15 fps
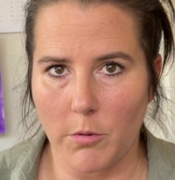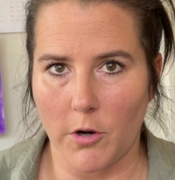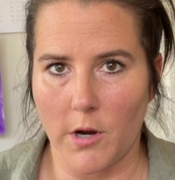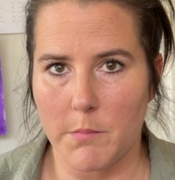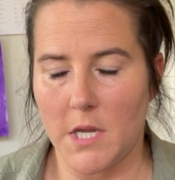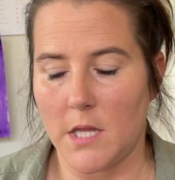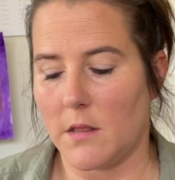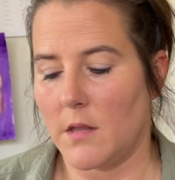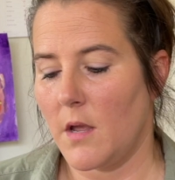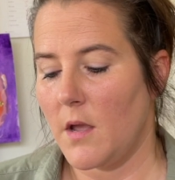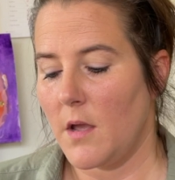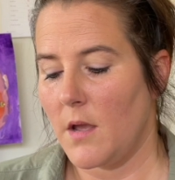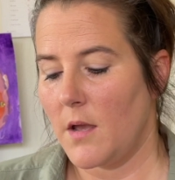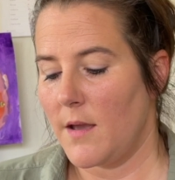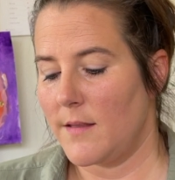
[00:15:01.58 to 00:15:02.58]
I mean,
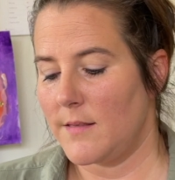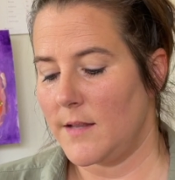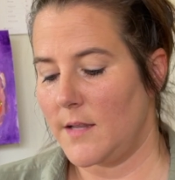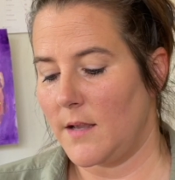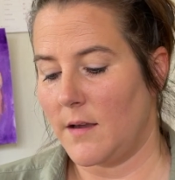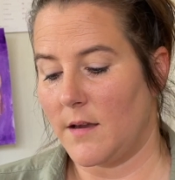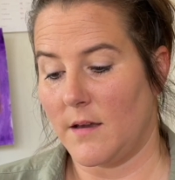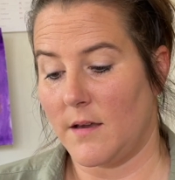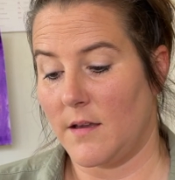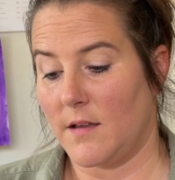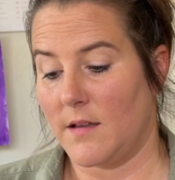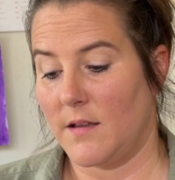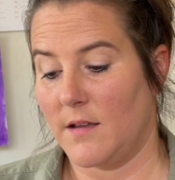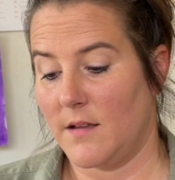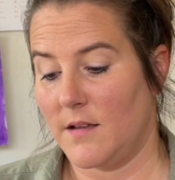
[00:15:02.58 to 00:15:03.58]
the
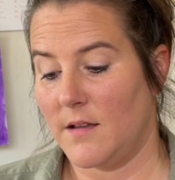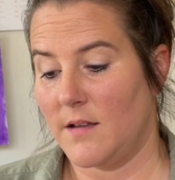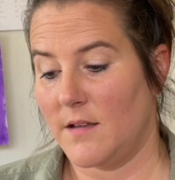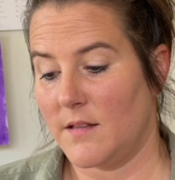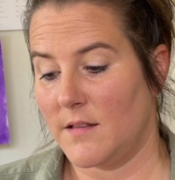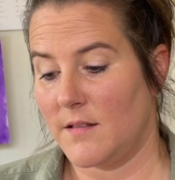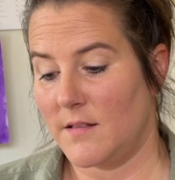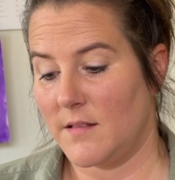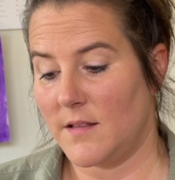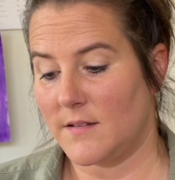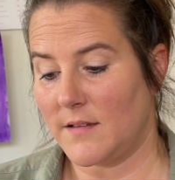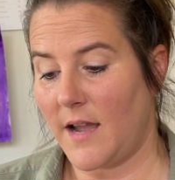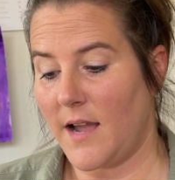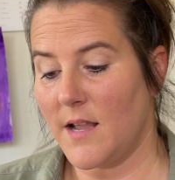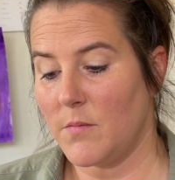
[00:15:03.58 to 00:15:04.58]

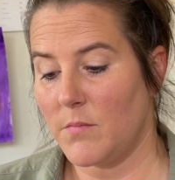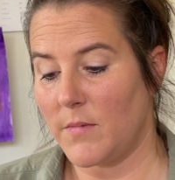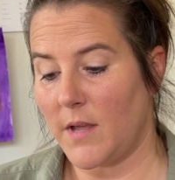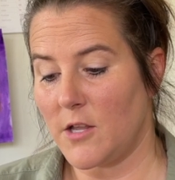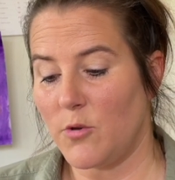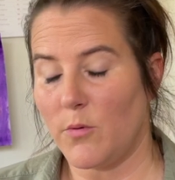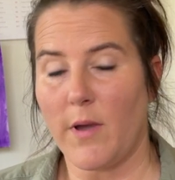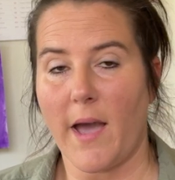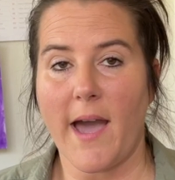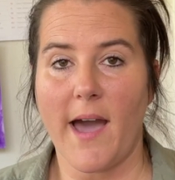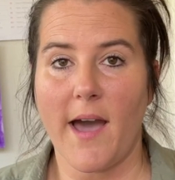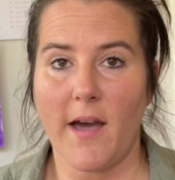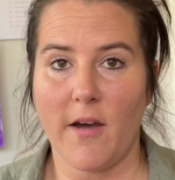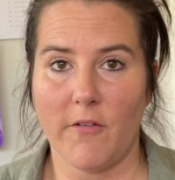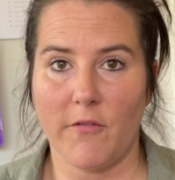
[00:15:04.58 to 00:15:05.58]
time that you
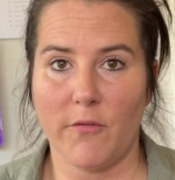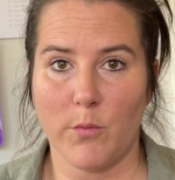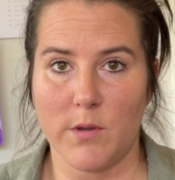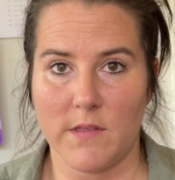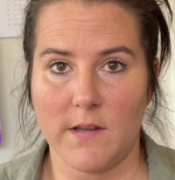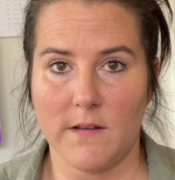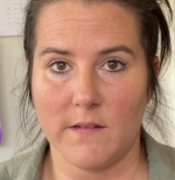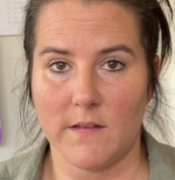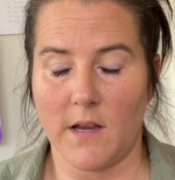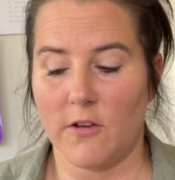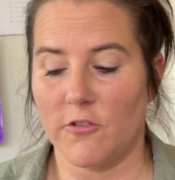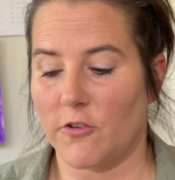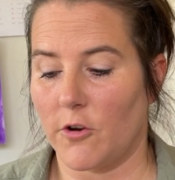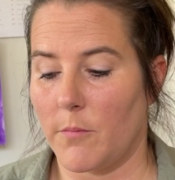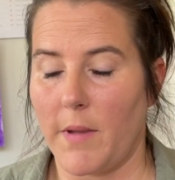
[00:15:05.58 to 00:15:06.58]
have with these
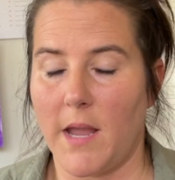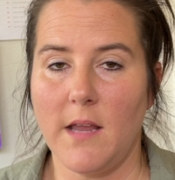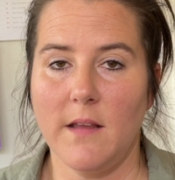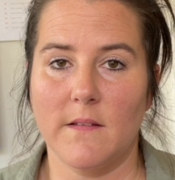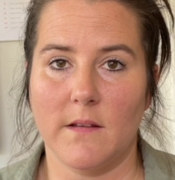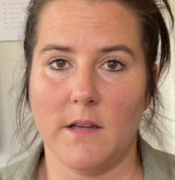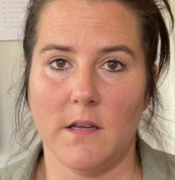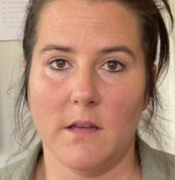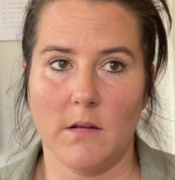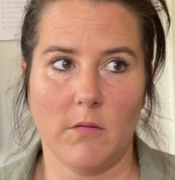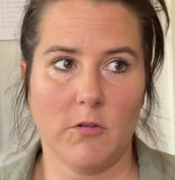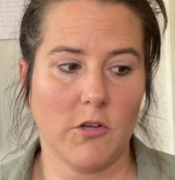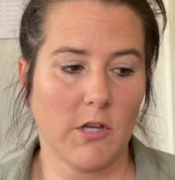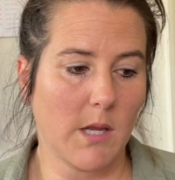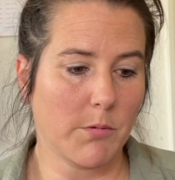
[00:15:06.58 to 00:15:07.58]
things are amazing.
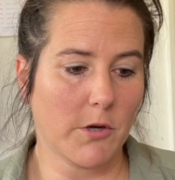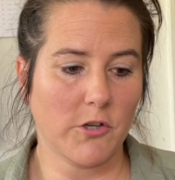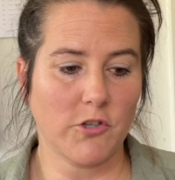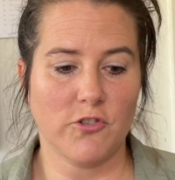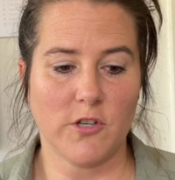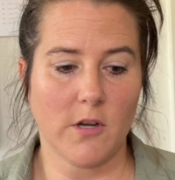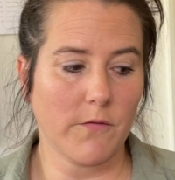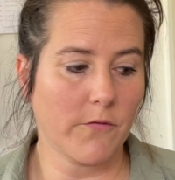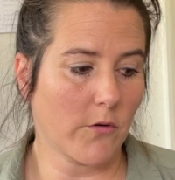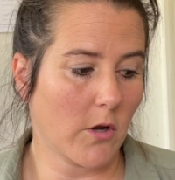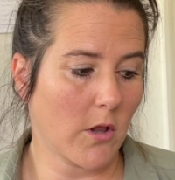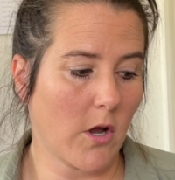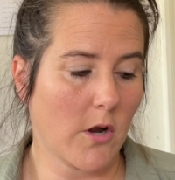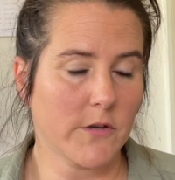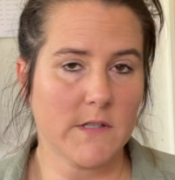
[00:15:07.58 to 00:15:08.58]
You can keep it on your shelf for a
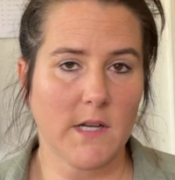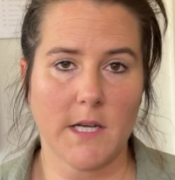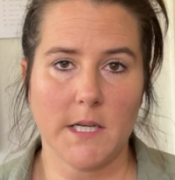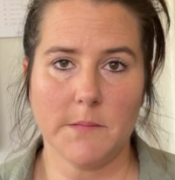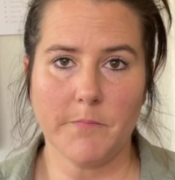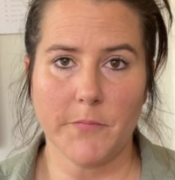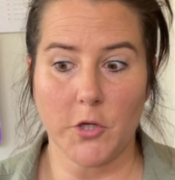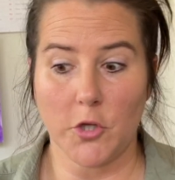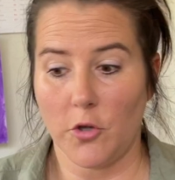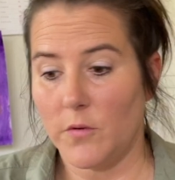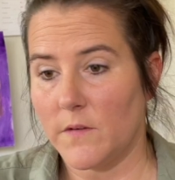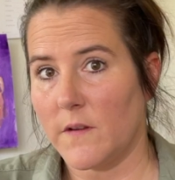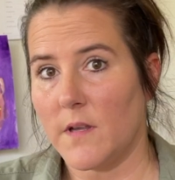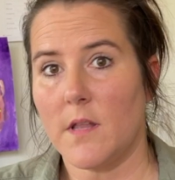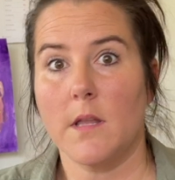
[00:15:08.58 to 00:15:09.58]
long time,
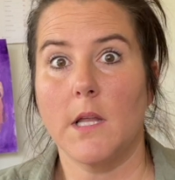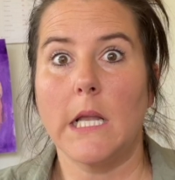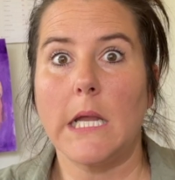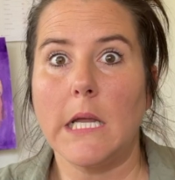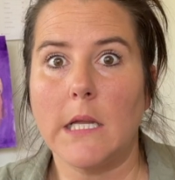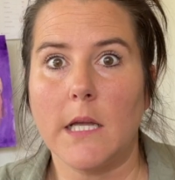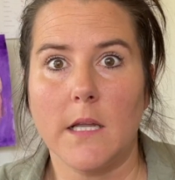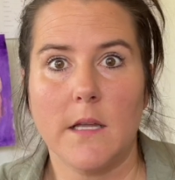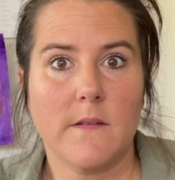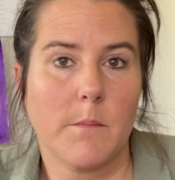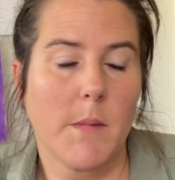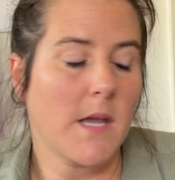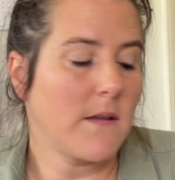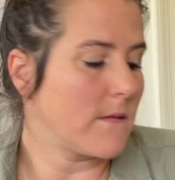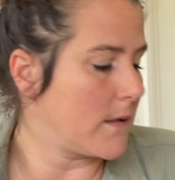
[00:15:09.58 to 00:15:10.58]
use it, and then eat it. It's
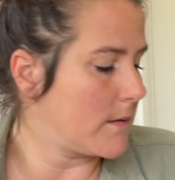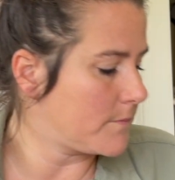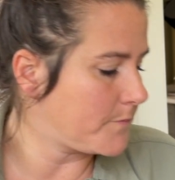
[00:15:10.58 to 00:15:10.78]
amazing.